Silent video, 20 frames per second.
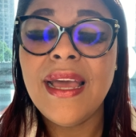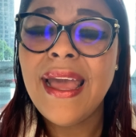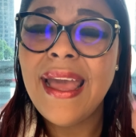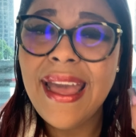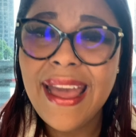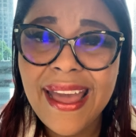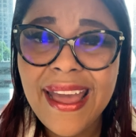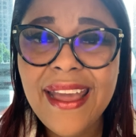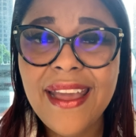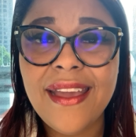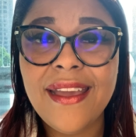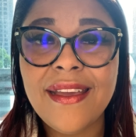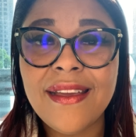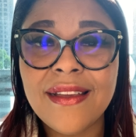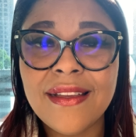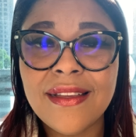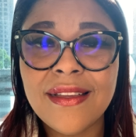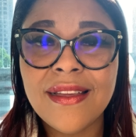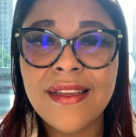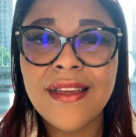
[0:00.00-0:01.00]
A,
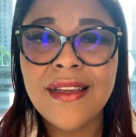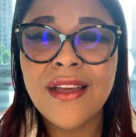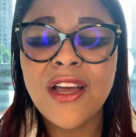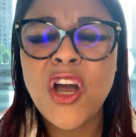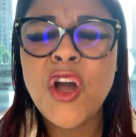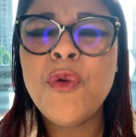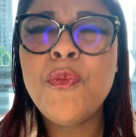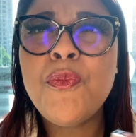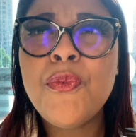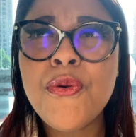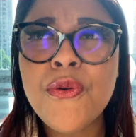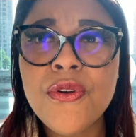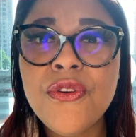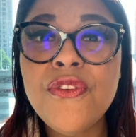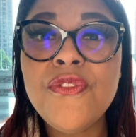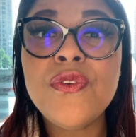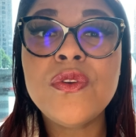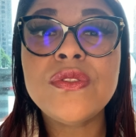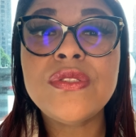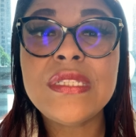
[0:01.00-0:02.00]

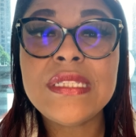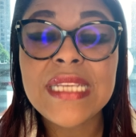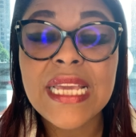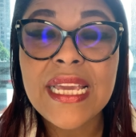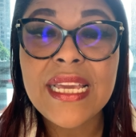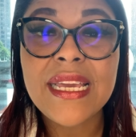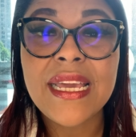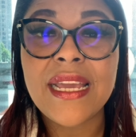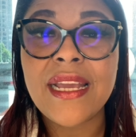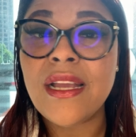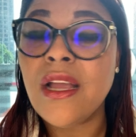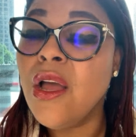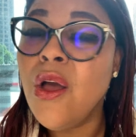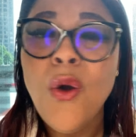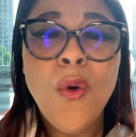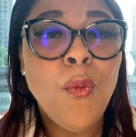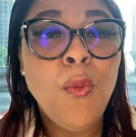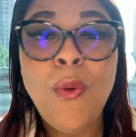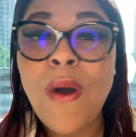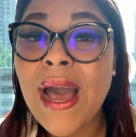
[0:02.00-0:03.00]
approval seeking.
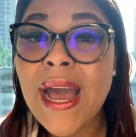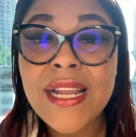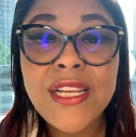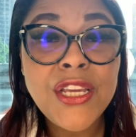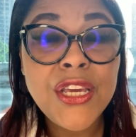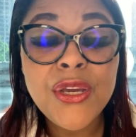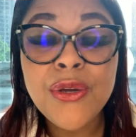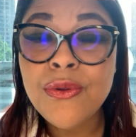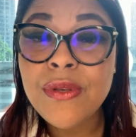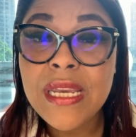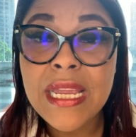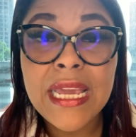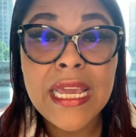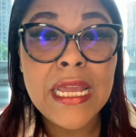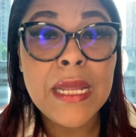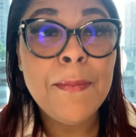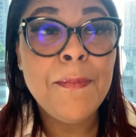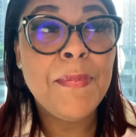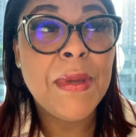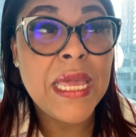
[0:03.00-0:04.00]
Why do you
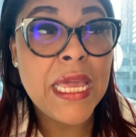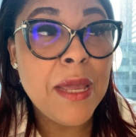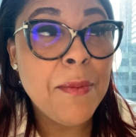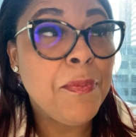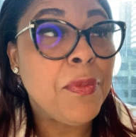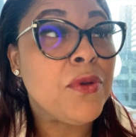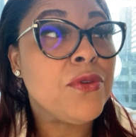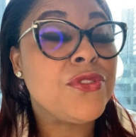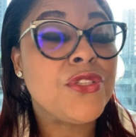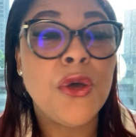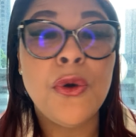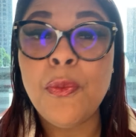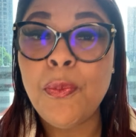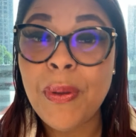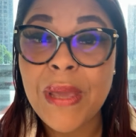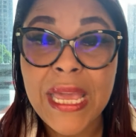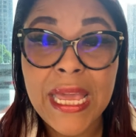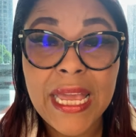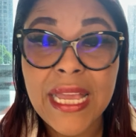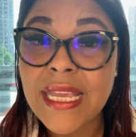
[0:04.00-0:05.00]
need people's
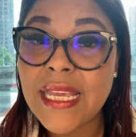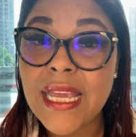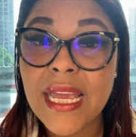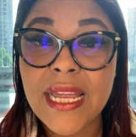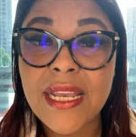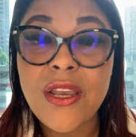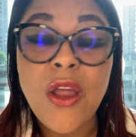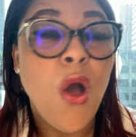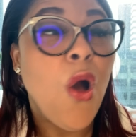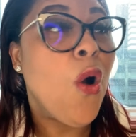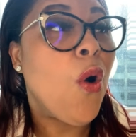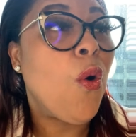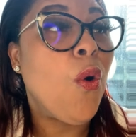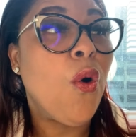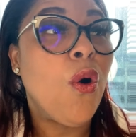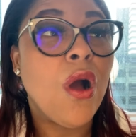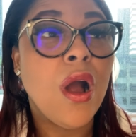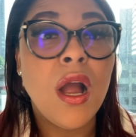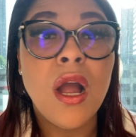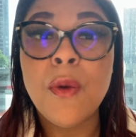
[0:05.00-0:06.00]
opinion
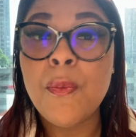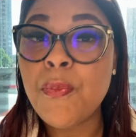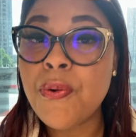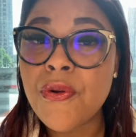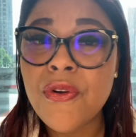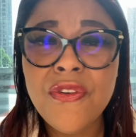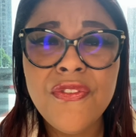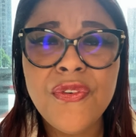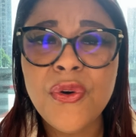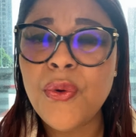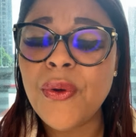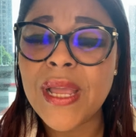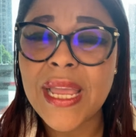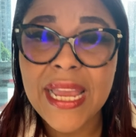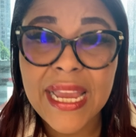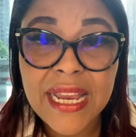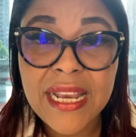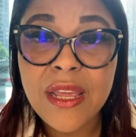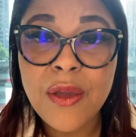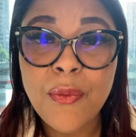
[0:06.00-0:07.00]
or approval
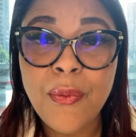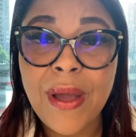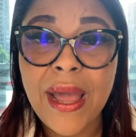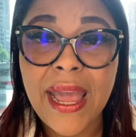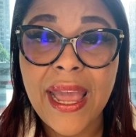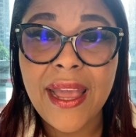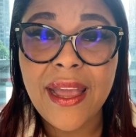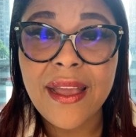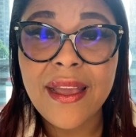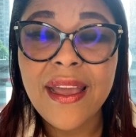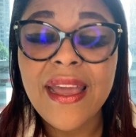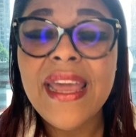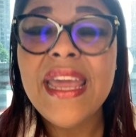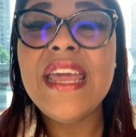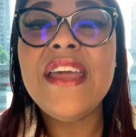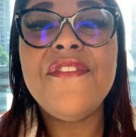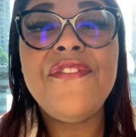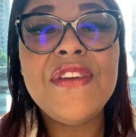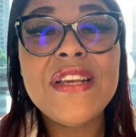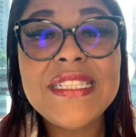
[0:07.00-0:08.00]
anyway?
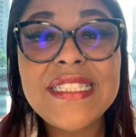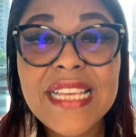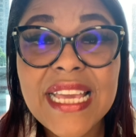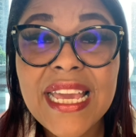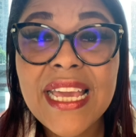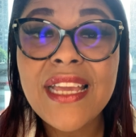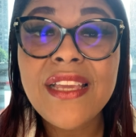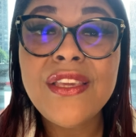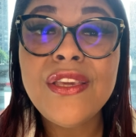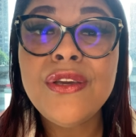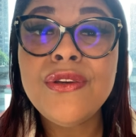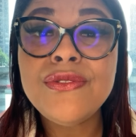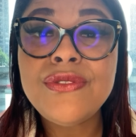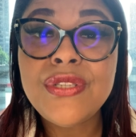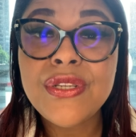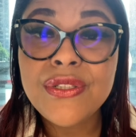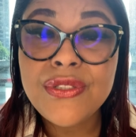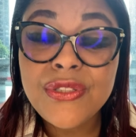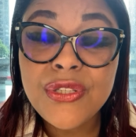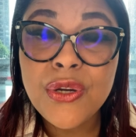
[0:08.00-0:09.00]
If it's in you
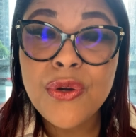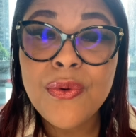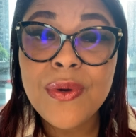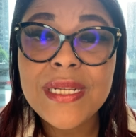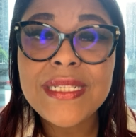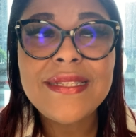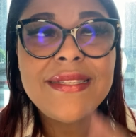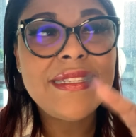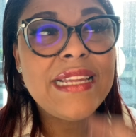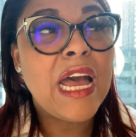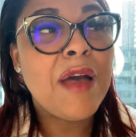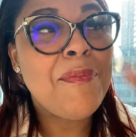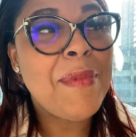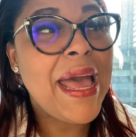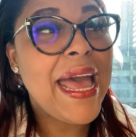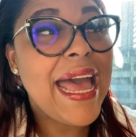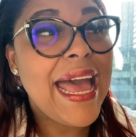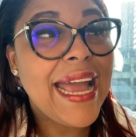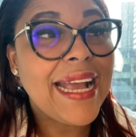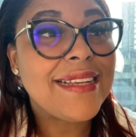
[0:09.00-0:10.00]
to do it, stop
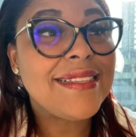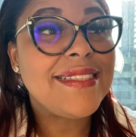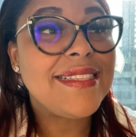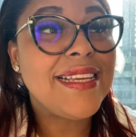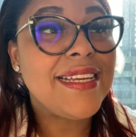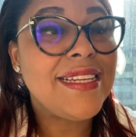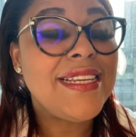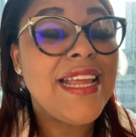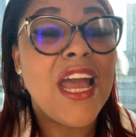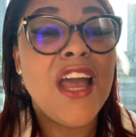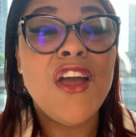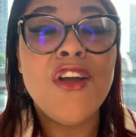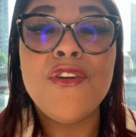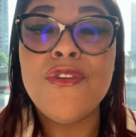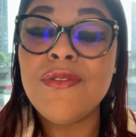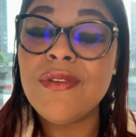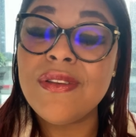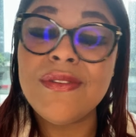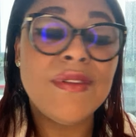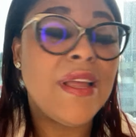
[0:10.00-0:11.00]
asking
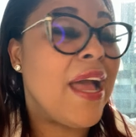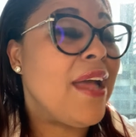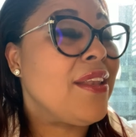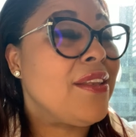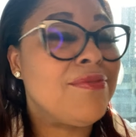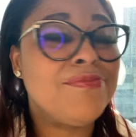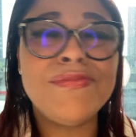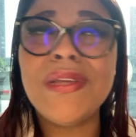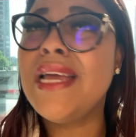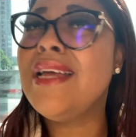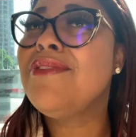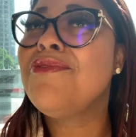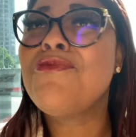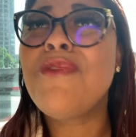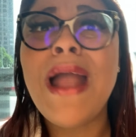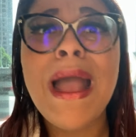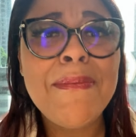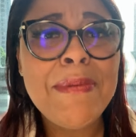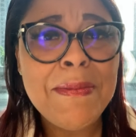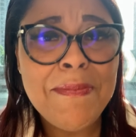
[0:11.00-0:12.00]

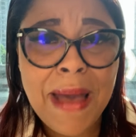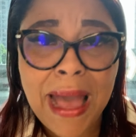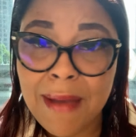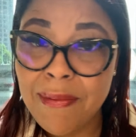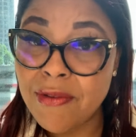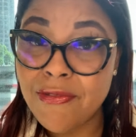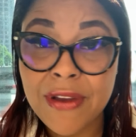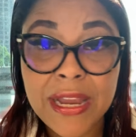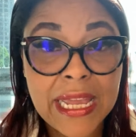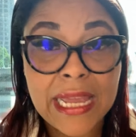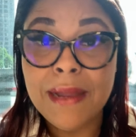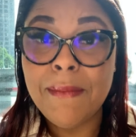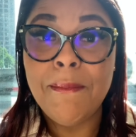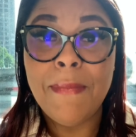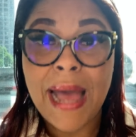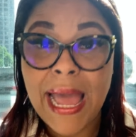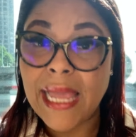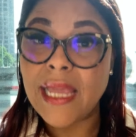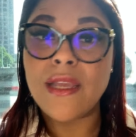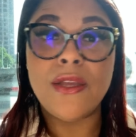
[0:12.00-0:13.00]
Robbie, Bobby, Rick, and
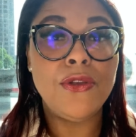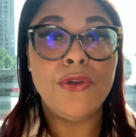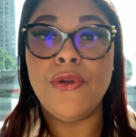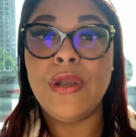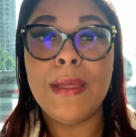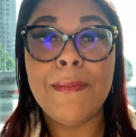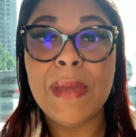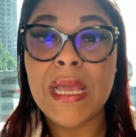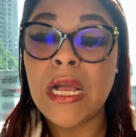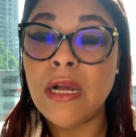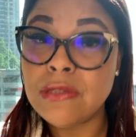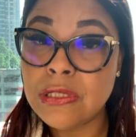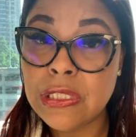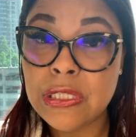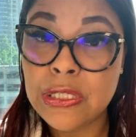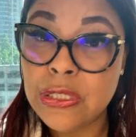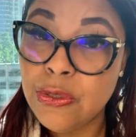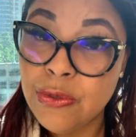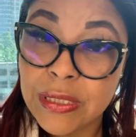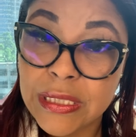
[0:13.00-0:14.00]
Mike, you know, let me go to the
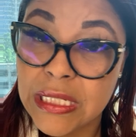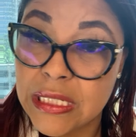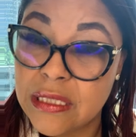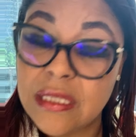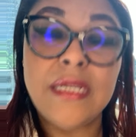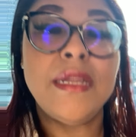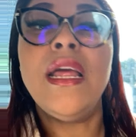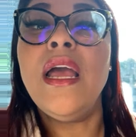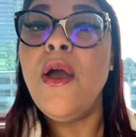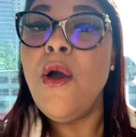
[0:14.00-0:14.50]
new edition.